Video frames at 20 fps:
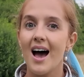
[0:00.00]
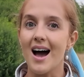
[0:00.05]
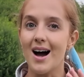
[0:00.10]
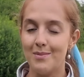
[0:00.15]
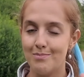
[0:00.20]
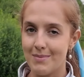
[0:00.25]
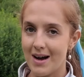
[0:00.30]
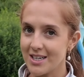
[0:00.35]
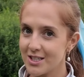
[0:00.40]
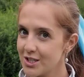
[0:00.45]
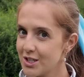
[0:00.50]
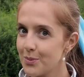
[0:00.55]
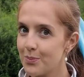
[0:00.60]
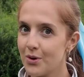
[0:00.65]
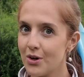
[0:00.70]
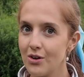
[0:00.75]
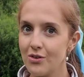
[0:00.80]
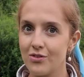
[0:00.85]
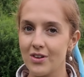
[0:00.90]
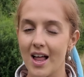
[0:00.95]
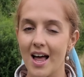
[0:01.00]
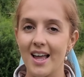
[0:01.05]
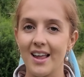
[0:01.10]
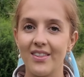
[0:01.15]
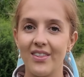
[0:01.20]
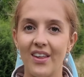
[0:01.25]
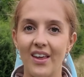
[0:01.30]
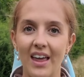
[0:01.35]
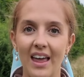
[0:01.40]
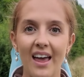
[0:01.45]
Imagine the ball
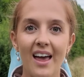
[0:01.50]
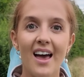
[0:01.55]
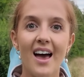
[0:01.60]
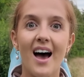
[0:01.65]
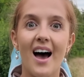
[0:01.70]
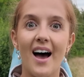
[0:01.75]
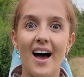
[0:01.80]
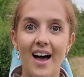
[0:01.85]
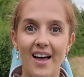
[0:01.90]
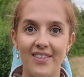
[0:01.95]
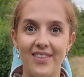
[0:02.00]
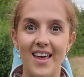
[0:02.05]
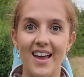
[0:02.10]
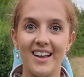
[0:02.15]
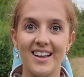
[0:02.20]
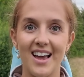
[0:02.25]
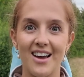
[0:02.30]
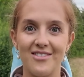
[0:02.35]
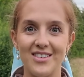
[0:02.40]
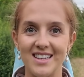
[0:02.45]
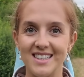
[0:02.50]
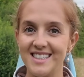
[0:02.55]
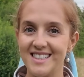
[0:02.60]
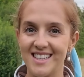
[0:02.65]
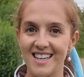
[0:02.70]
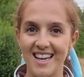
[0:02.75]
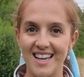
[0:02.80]
flying there and then get ready to